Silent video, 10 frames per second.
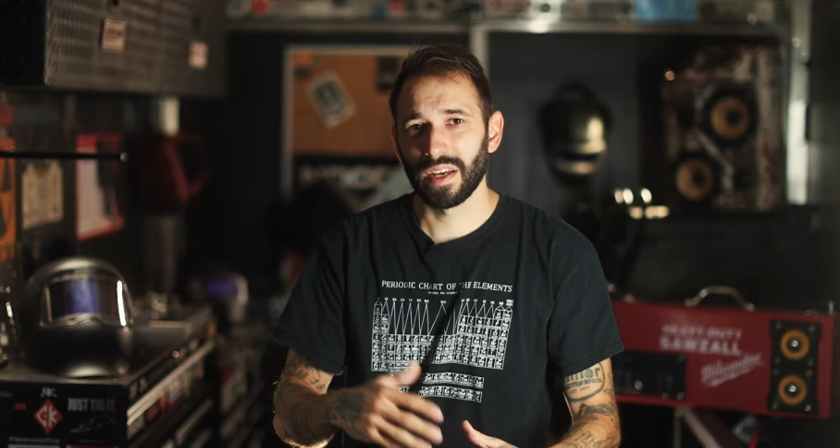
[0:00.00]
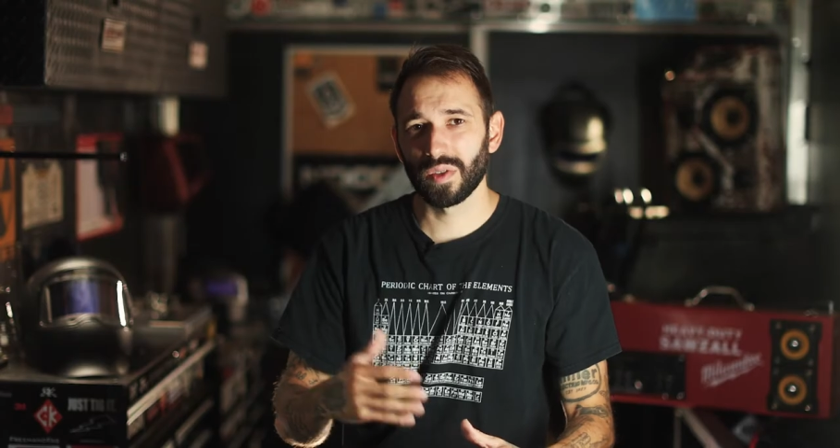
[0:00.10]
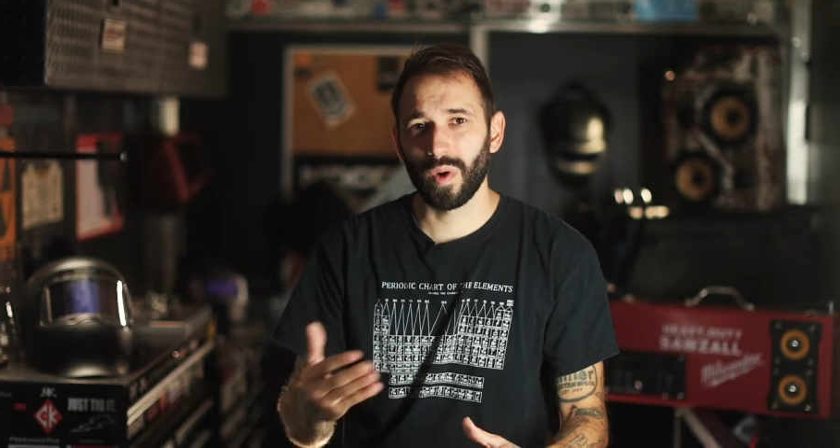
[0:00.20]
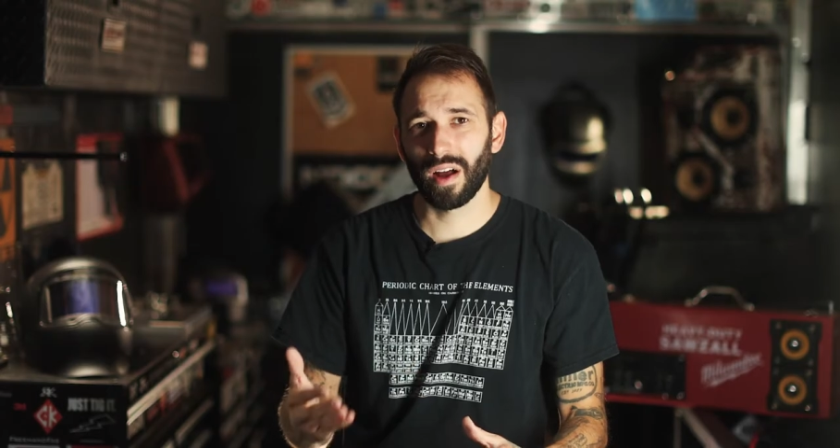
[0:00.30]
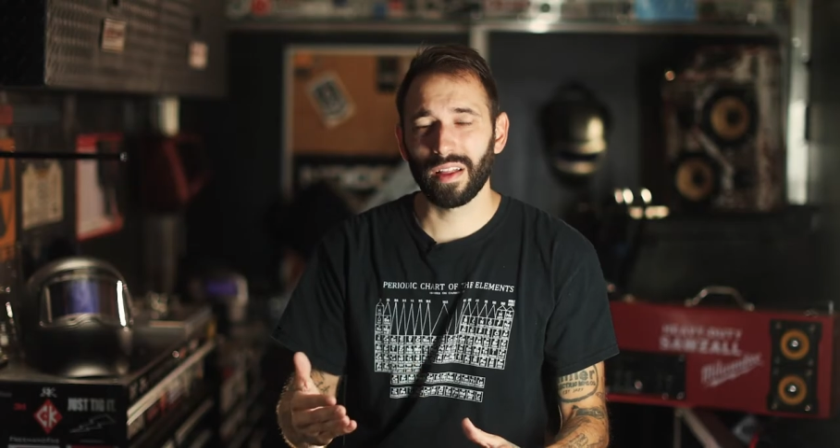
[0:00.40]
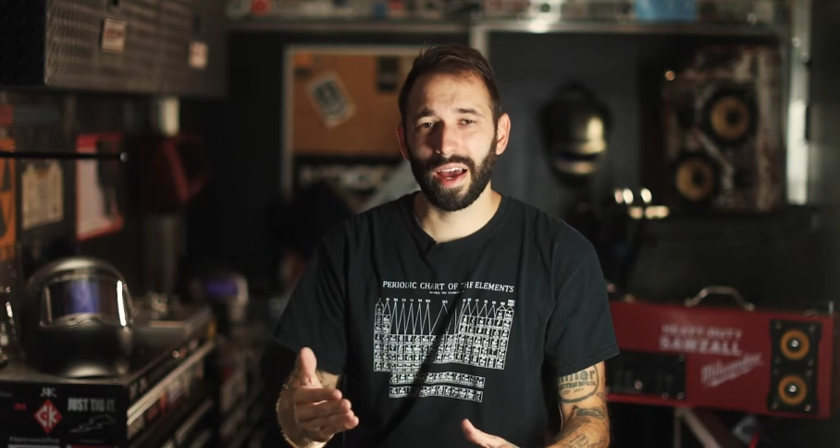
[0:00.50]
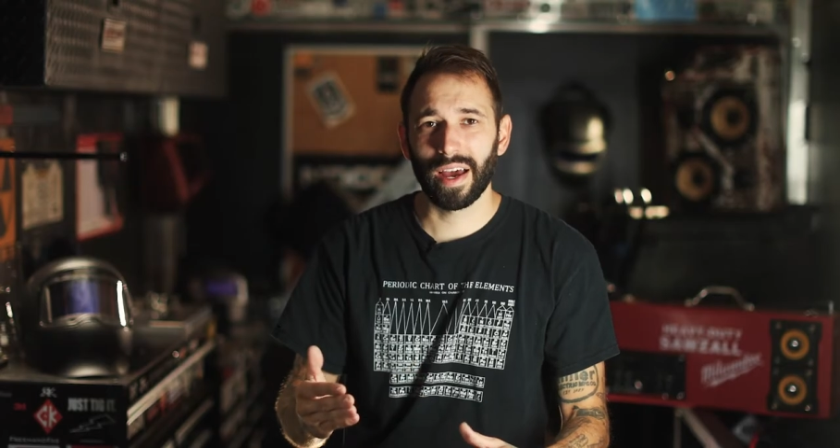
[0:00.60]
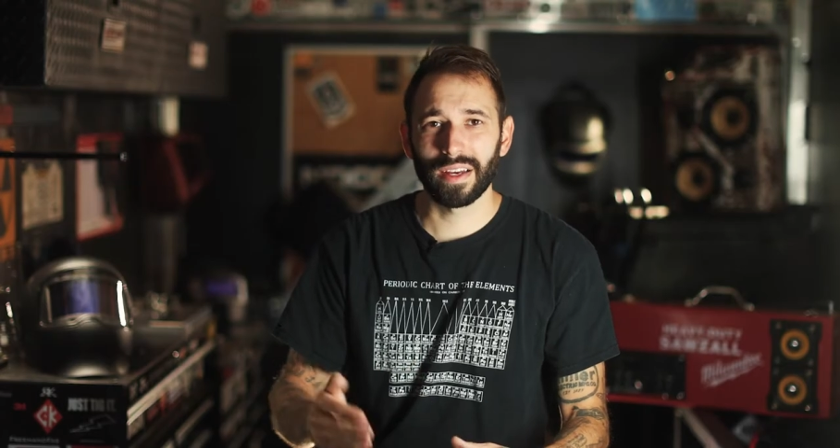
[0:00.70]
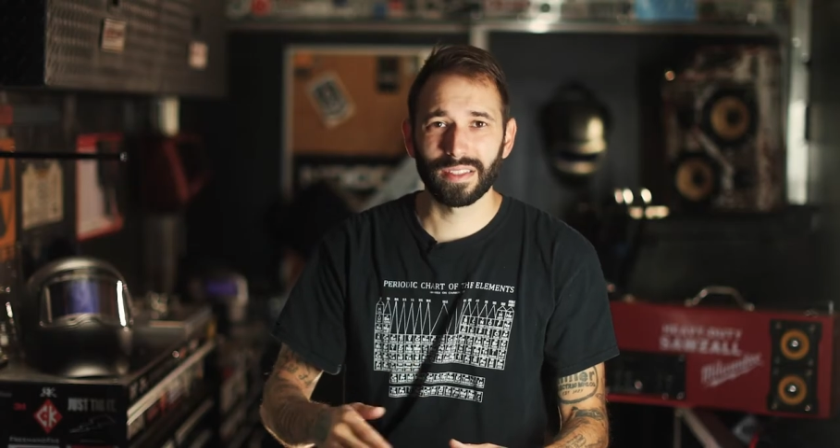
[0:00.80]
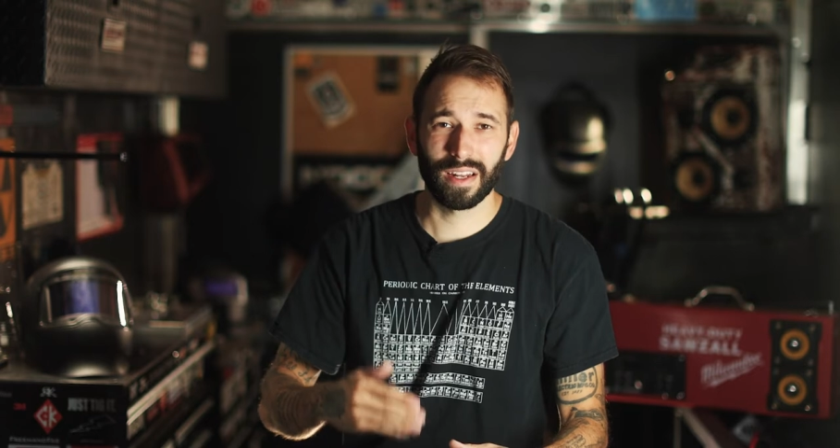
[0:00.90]
as well
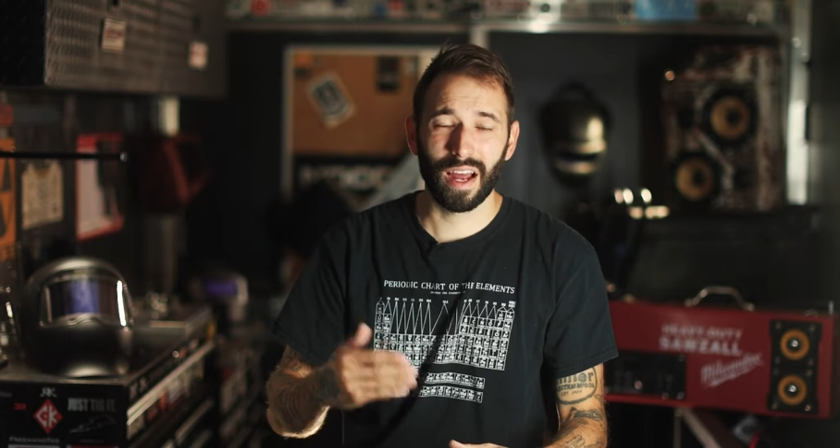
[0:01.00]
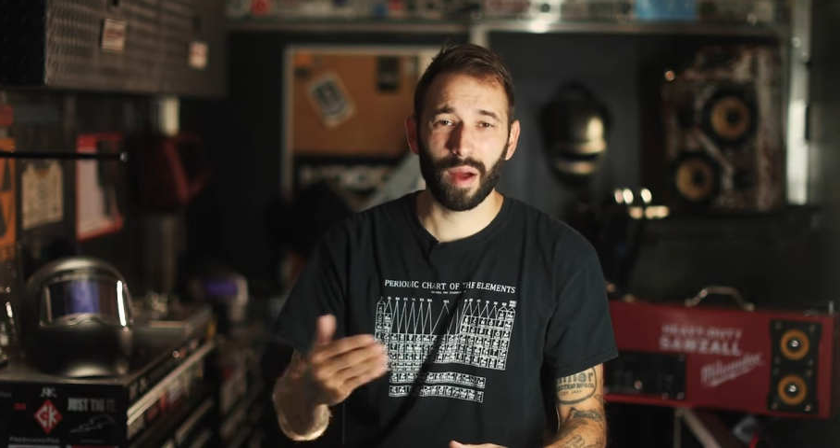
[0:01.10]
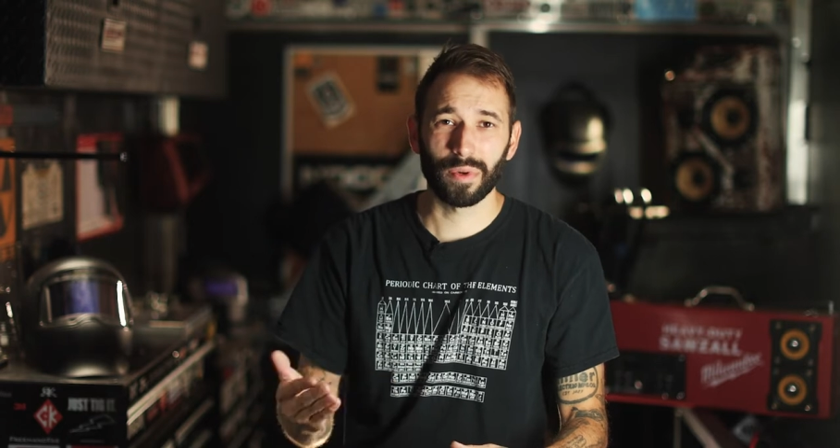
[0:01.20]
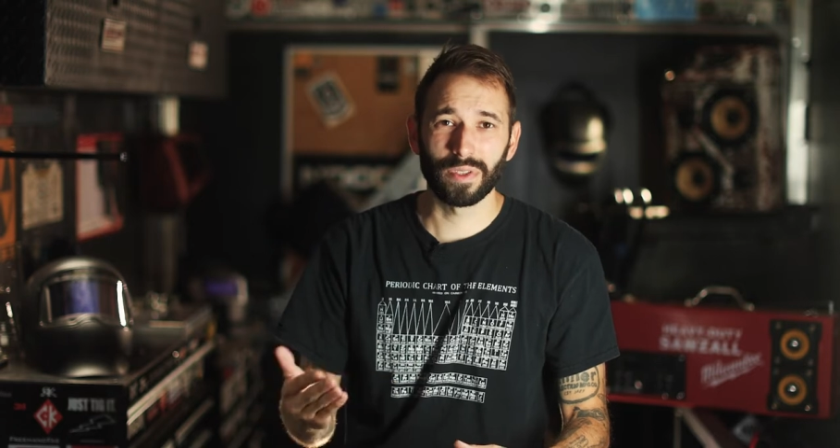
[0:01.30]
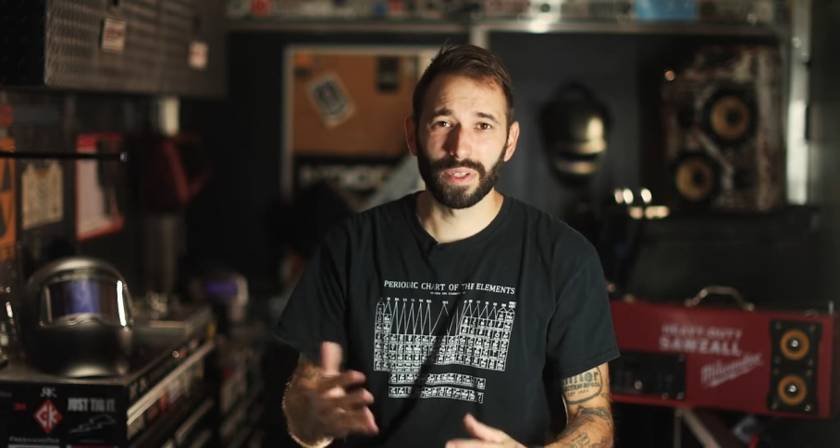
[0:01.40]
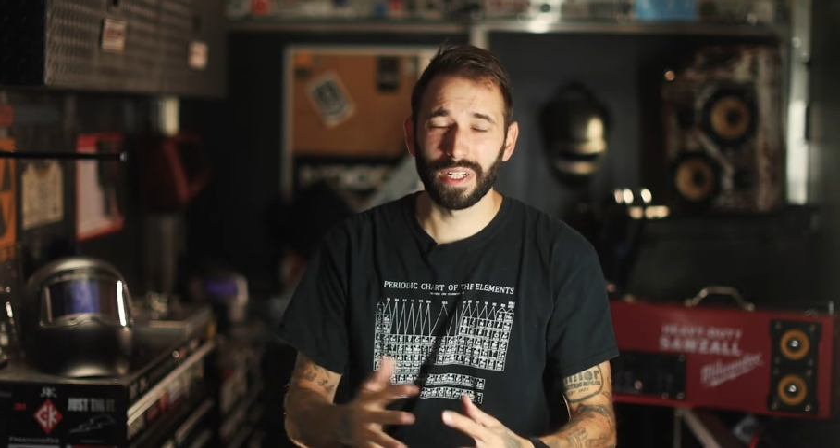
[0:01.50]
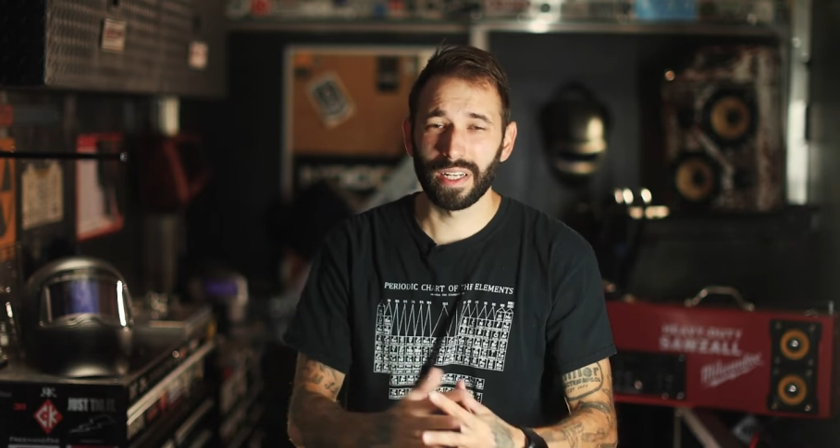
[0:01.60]
as an opportunity